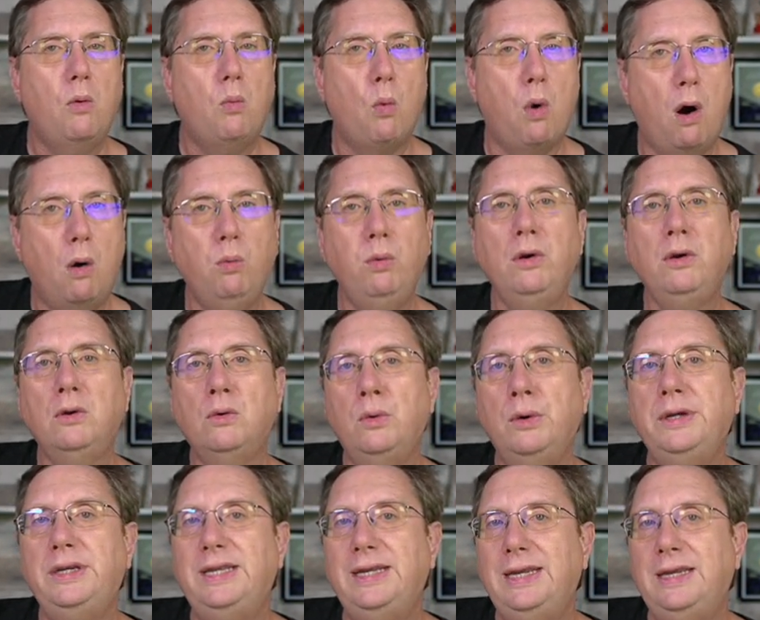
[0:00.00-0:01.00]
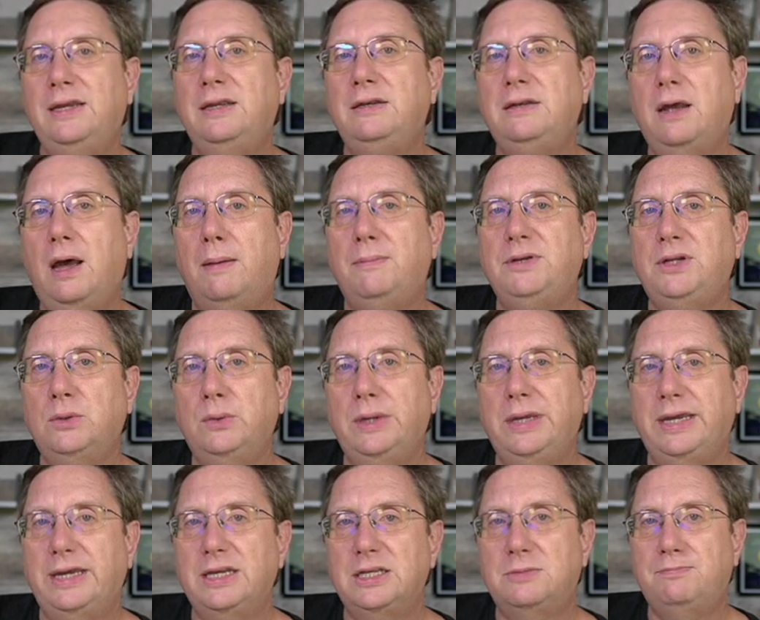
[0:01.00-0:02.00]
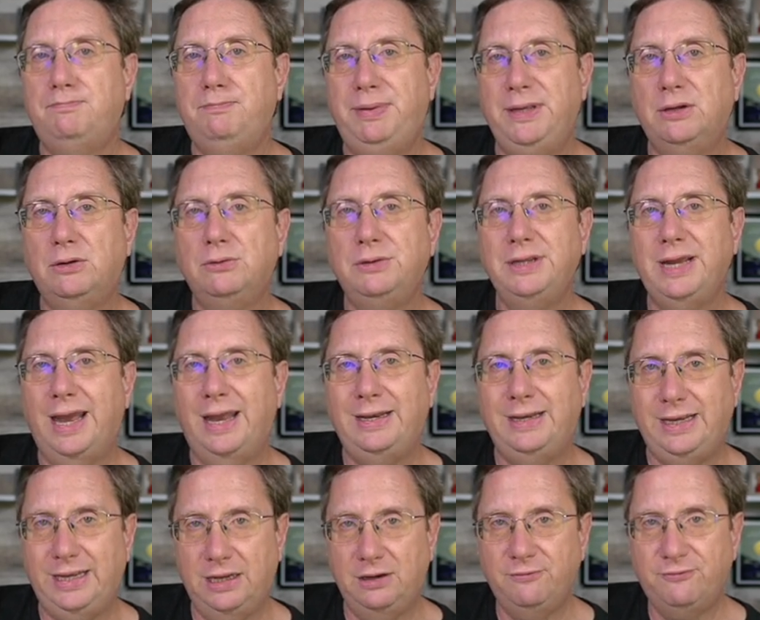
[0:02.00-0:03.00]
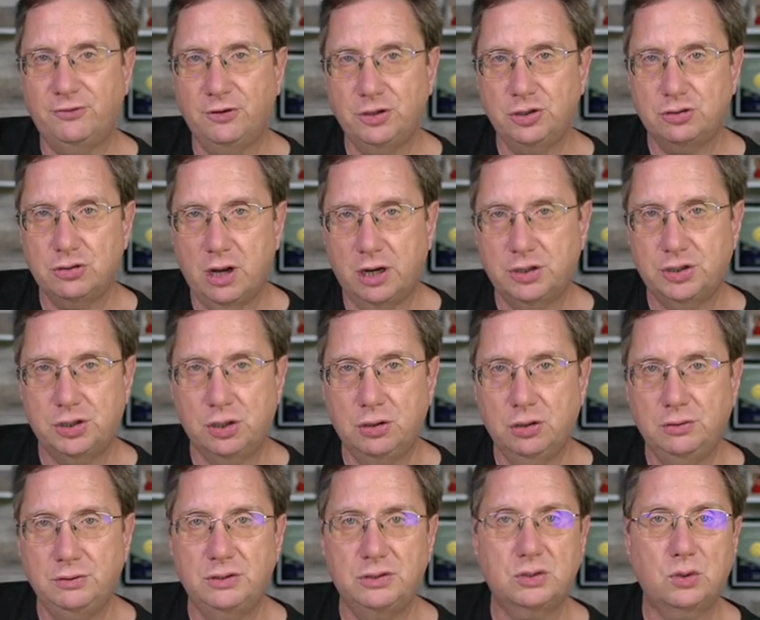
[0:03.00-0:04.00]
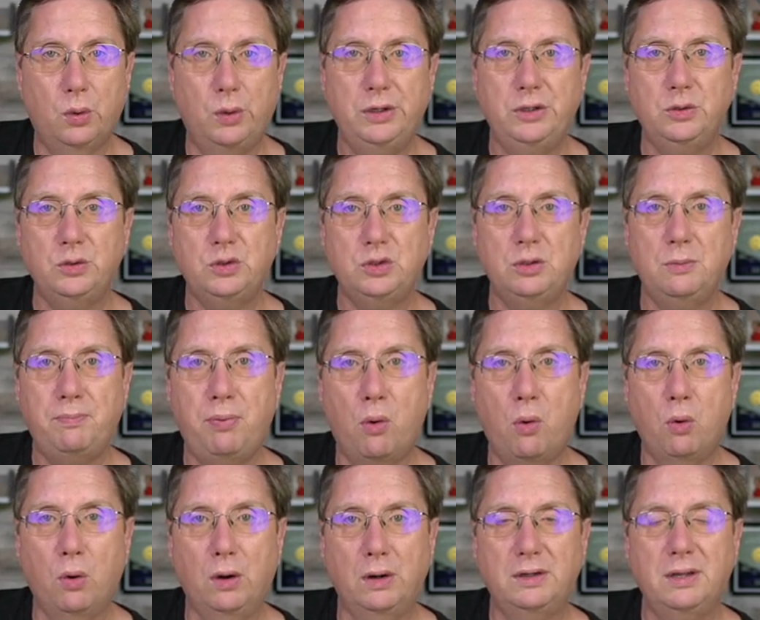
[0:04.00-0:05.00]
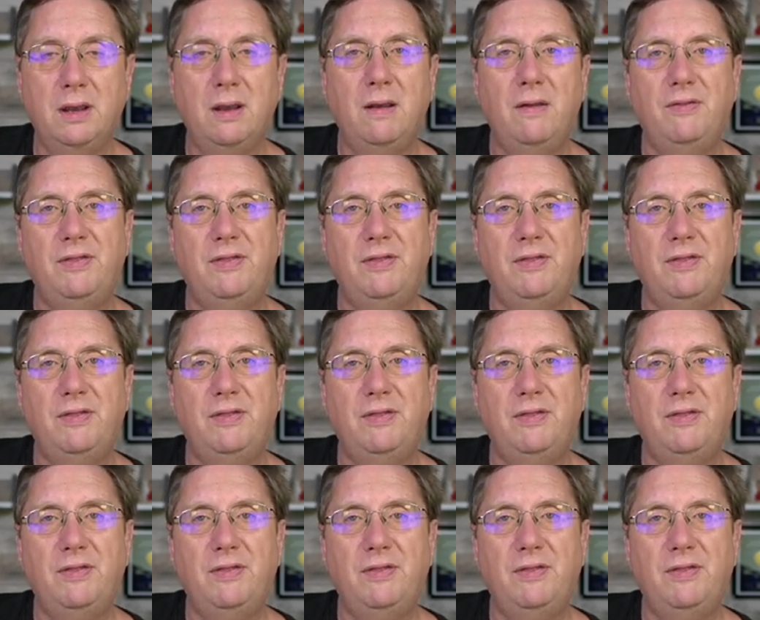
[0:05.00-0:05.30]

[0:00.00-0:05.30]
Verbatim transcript: What we're going to end up doing is build an infrastructure that's going to support